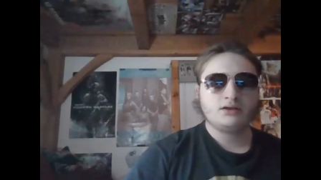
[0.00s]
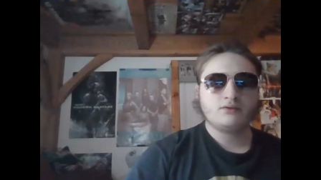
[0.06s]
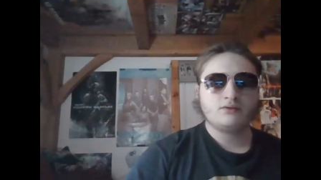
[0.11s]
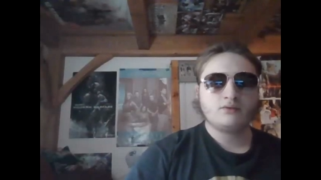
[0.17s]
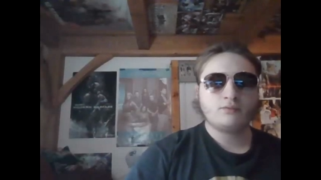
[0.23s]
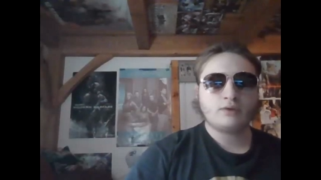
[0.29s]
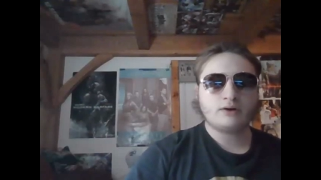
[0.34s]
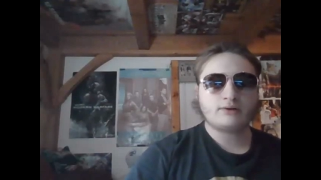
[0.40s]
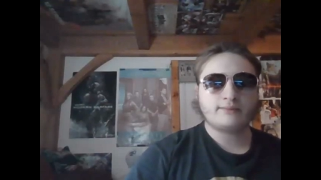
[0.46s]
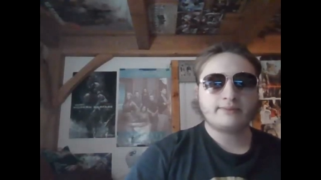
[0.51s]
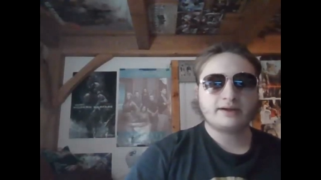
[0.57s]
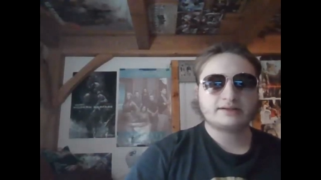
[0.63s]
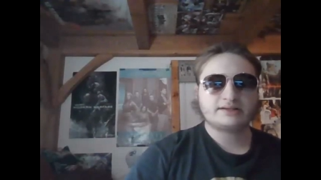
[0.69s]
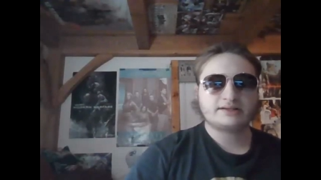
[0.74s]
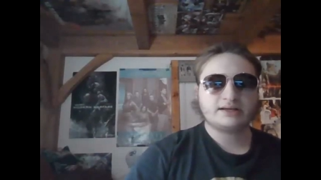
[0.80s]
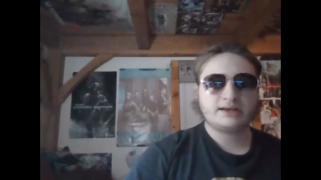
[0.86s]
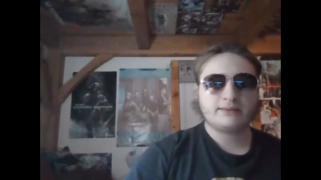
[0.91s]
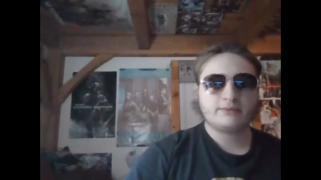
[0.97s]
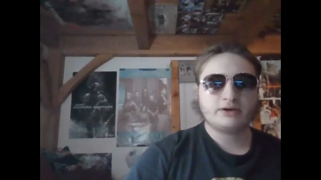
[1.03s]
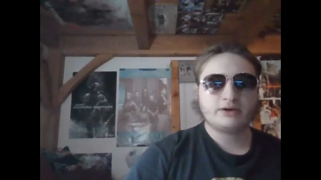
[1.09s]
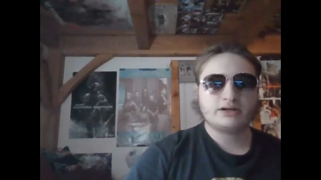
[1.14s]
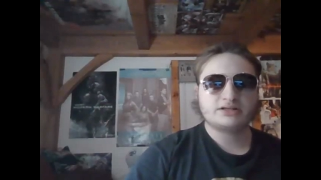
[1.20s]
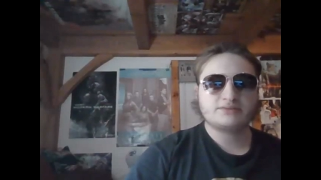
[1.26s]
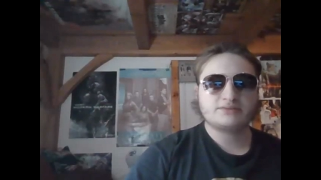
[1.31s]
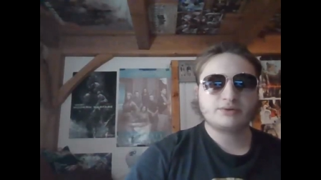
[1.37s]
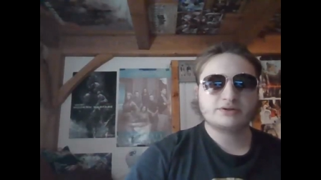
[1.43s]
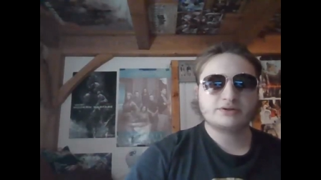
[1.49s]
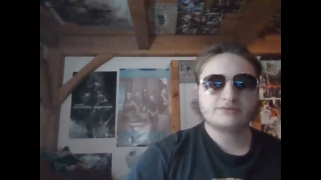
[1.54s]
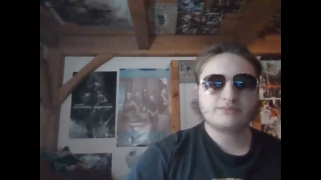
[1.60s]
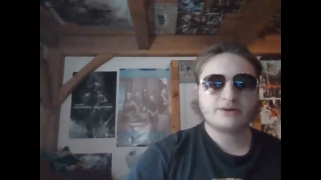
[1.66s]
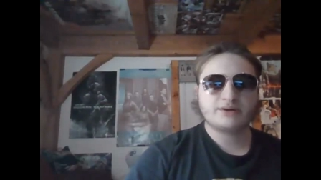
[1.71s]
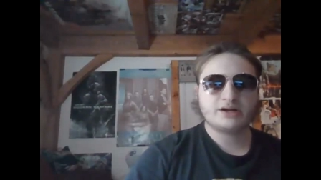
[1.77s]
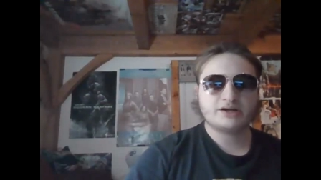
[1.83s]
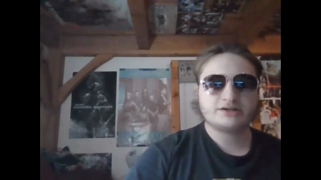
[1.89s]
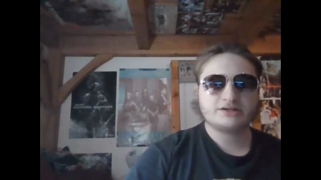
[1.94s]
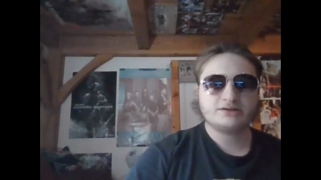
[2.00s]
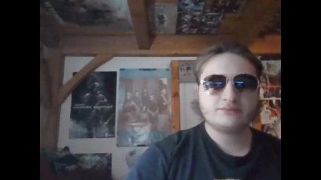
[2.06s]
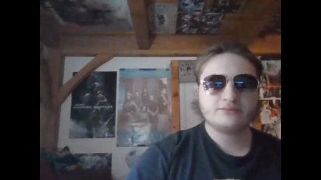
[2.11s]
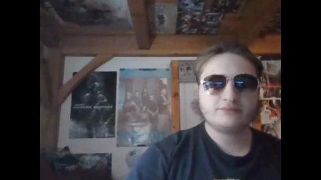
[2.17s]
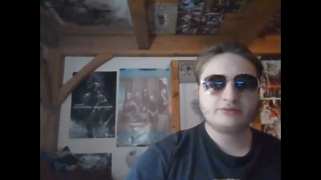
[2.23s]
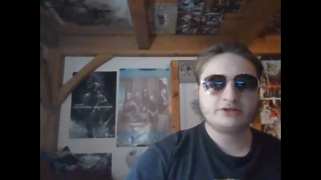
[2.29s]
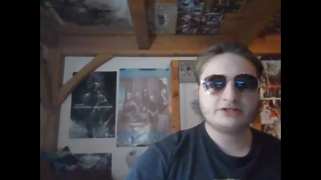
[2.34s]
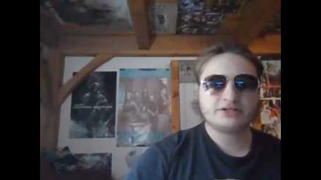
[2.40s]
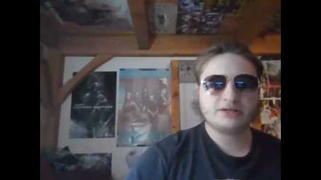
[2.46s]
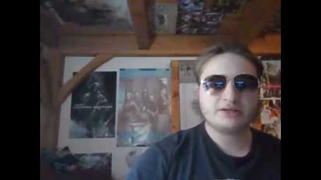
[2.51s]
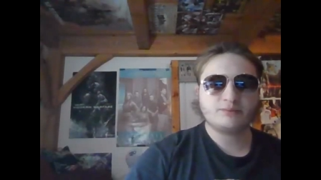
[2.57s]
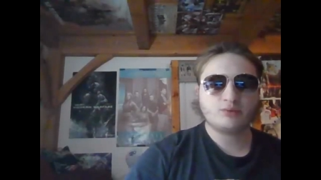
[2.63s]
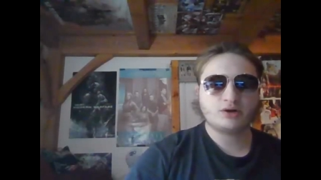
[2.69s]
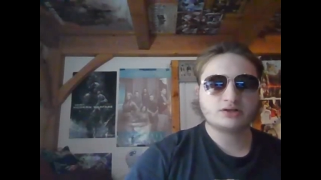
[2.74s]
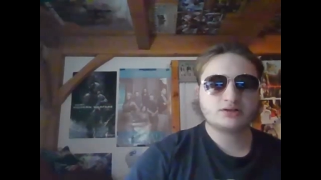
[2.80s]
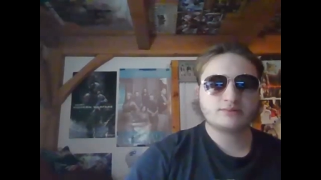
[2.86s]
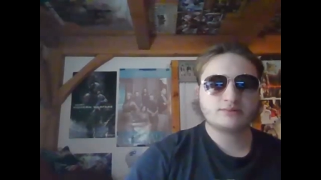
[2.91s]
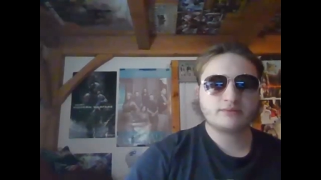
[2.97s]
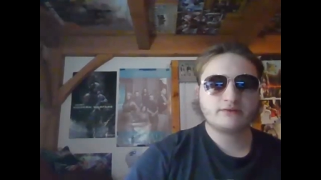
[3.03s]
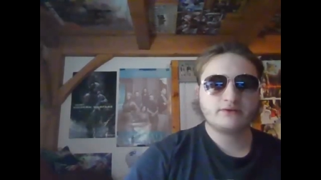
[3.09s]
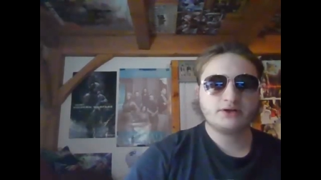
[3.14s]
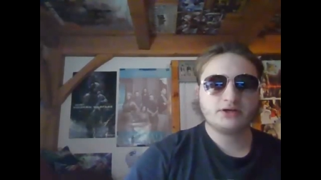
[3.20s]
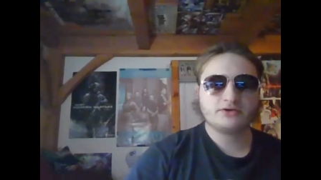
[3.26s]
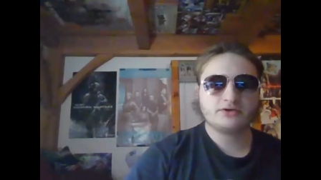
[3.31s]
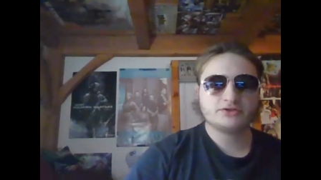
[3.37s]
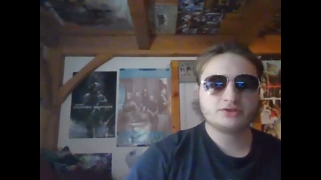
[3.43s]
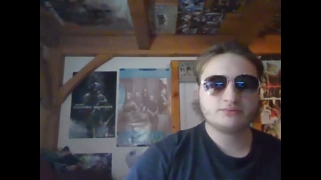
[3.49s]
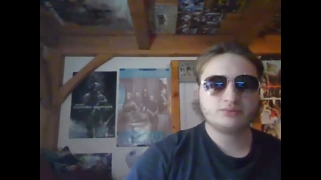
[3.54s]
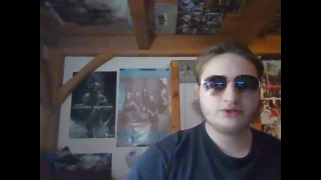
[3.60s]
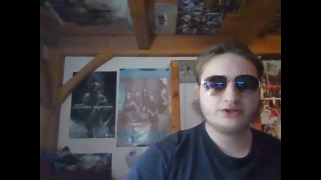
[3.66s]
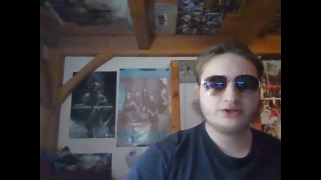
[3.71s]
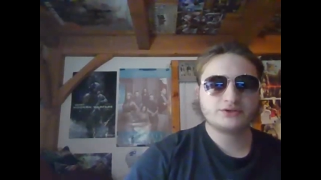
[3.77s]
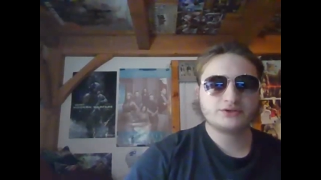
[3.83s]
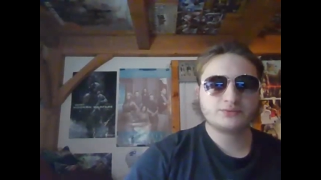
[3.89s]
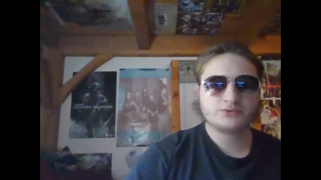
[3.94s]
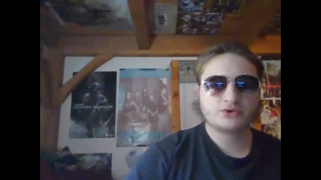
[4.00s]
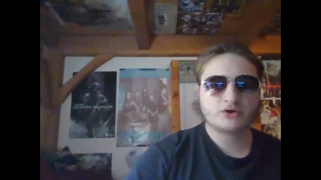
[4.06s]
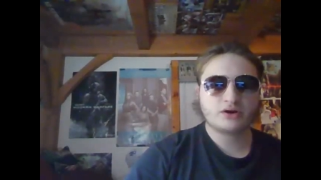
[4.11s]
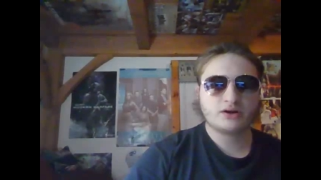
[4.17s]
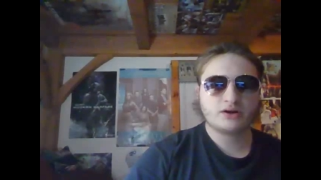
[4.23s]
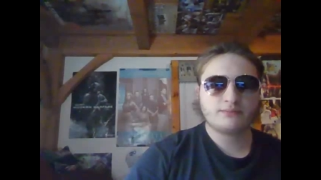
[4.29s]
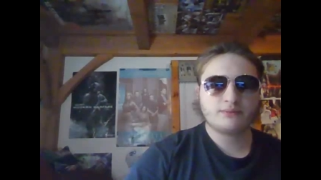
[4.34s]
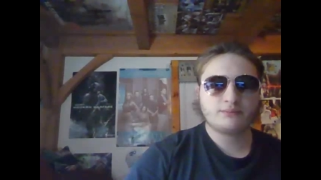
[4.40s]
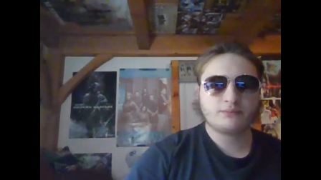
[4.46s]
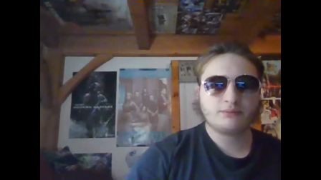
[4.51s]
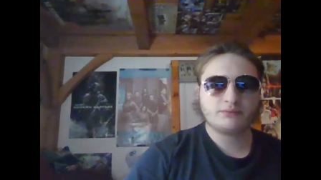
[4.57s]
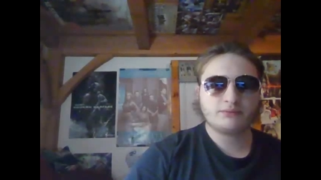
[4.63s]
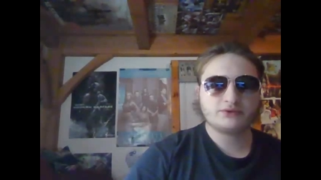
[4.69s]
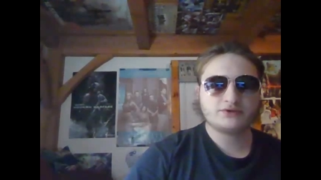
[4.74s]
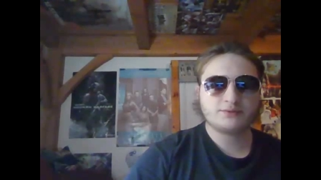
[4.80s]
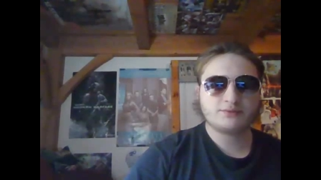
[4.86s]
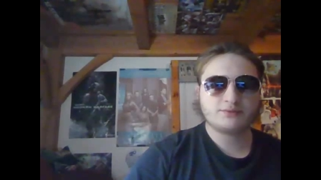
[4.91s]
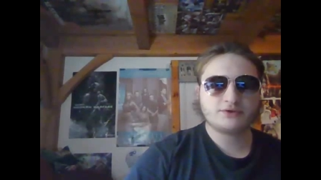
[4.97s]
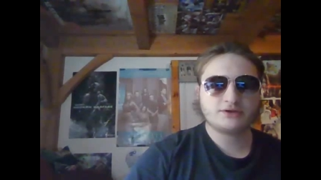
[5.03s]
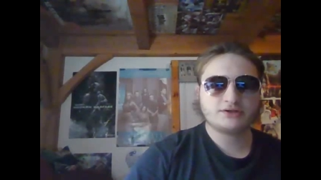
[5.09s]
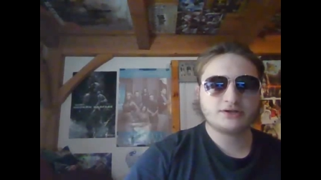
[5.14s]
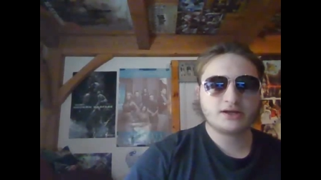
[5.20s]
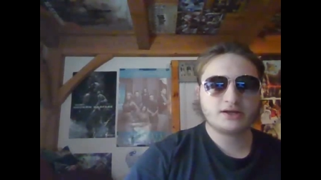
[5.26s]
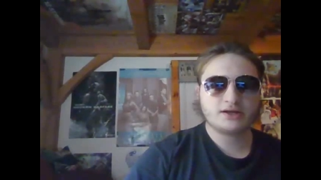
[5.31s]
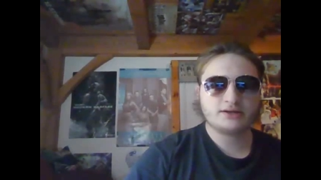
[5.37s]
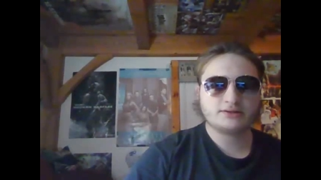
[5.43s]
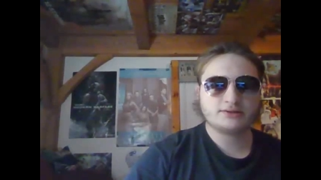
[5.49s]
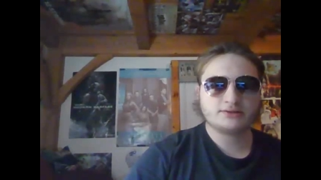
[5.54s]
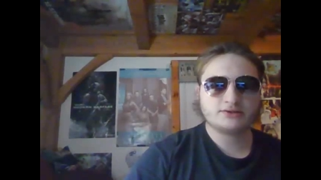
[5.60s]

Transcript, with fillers: Hello and welcome back to Hammerhead Sports Production. Please keep watching my videos and please subscribe. It'd be much appreciated.